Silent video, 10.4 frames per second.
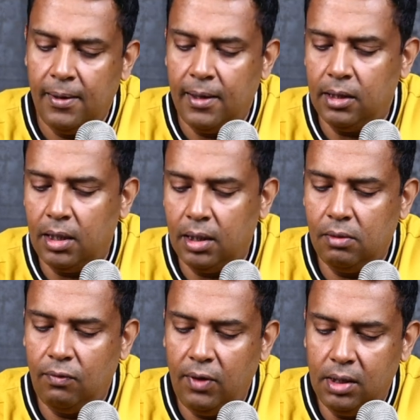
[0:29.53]
and
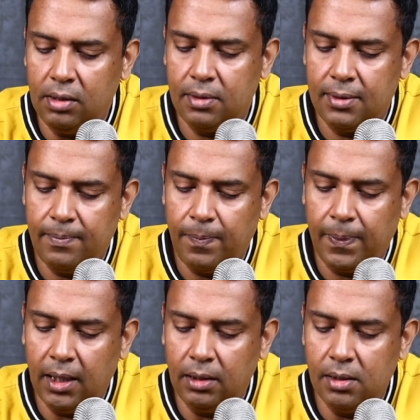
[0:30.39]
Anand feels
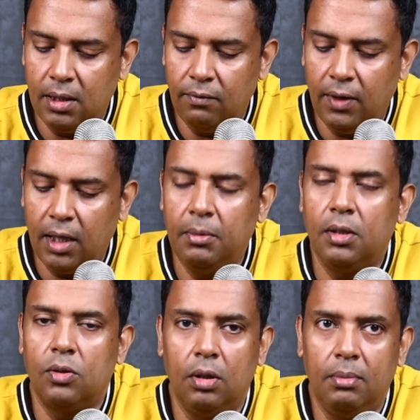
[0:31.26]
that this
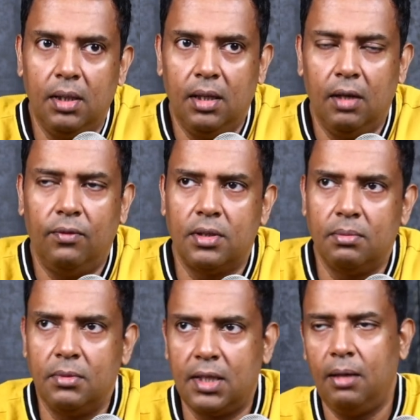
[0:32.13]
environment is going to be here for
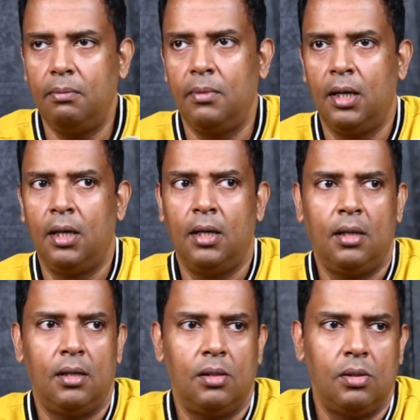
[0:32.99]
some time.
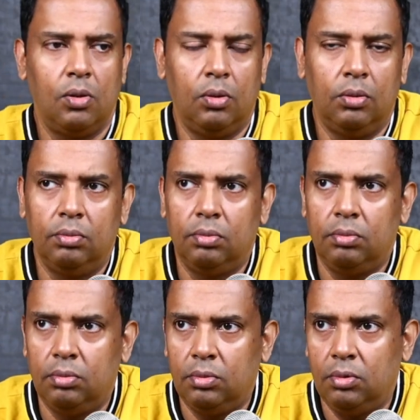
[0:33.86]
So,
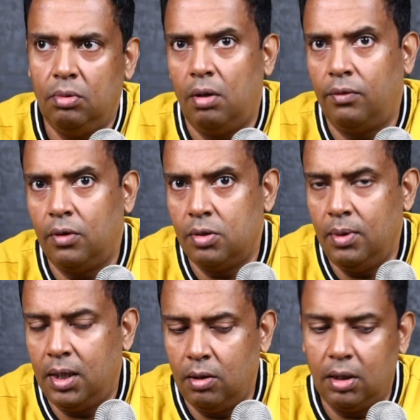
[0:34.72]
of
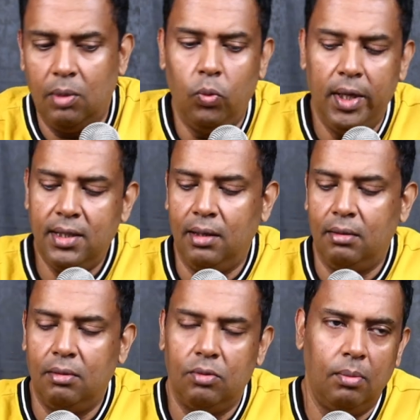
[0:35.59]
course, we cannot keep
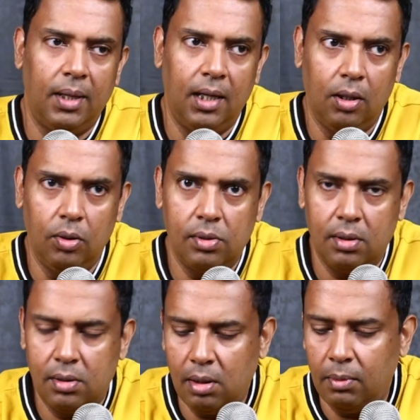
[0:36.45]
waiting to buy a house.
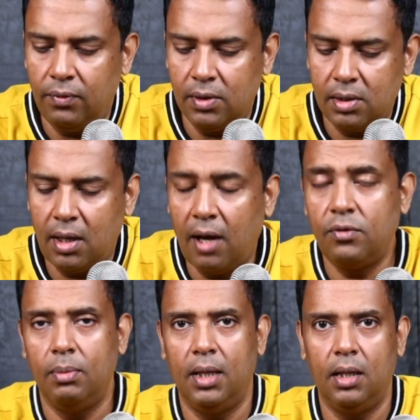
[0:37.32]
Some of us
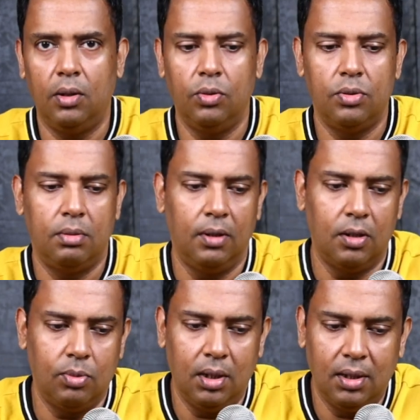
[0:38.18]
have to buy a house
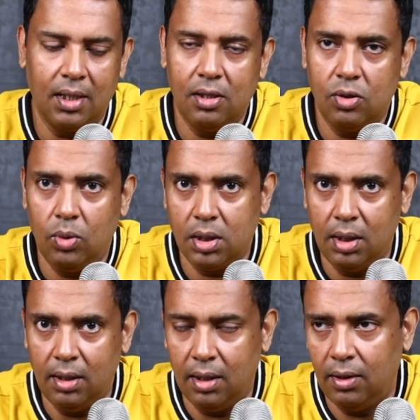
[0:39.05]
because we're in that
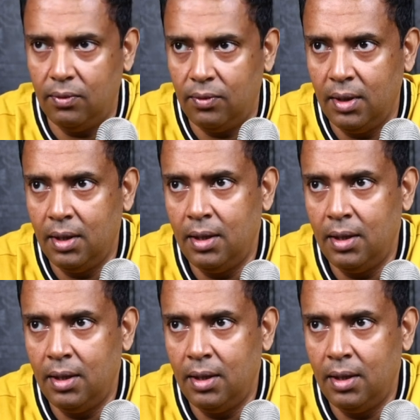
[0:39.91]
situation in life.